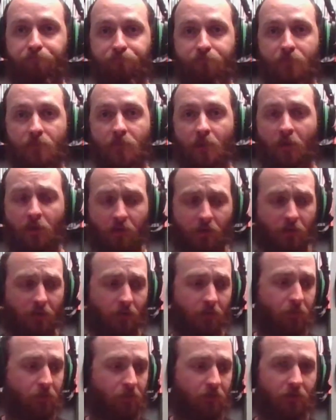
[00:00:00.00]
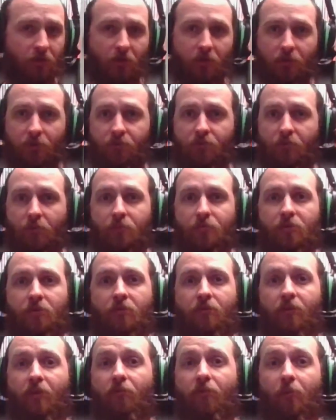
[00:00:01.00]
And I'll put the description of
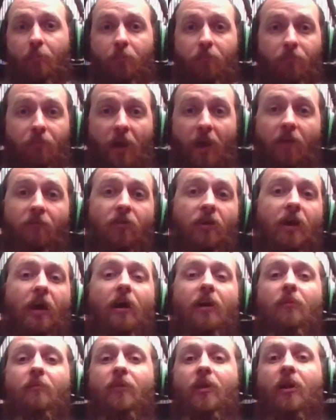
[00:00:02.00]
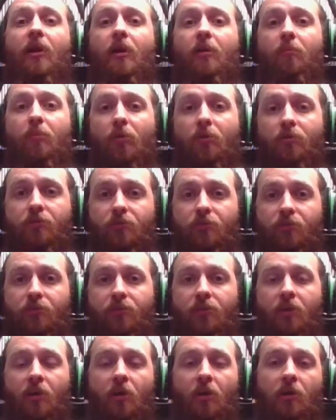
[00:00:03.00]
every item that I purchased
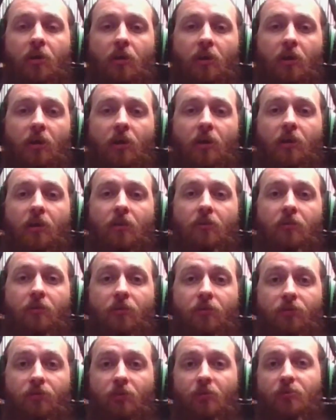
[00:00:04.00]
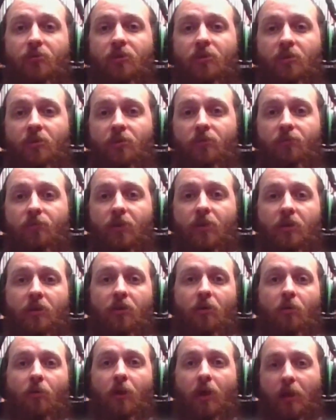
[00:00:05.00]
in the description of this
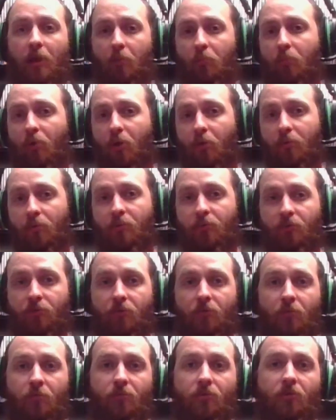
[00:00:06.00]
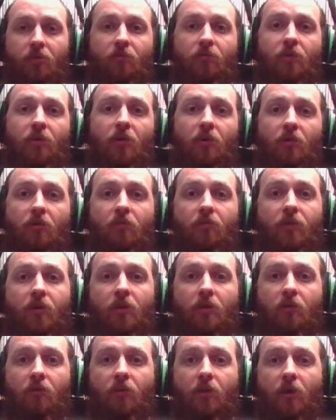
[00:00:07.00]
video, and probably the description of the other
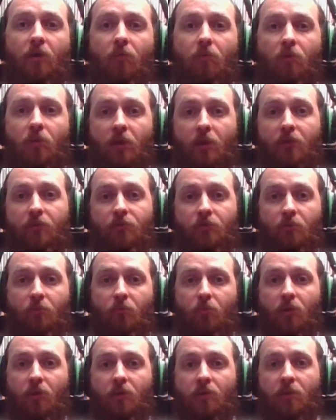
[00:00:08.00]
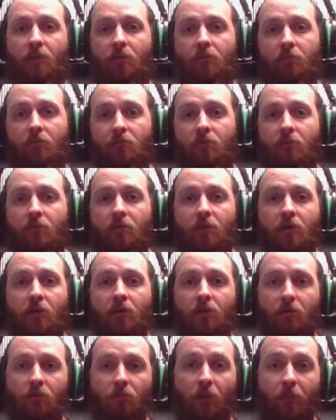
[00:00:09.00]
video that will actually break down the
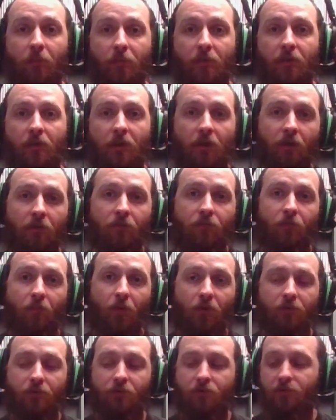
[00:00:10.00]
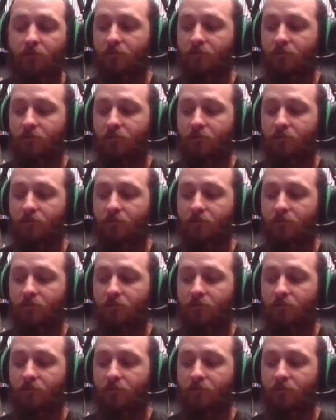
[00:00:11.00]
weapon and the parts.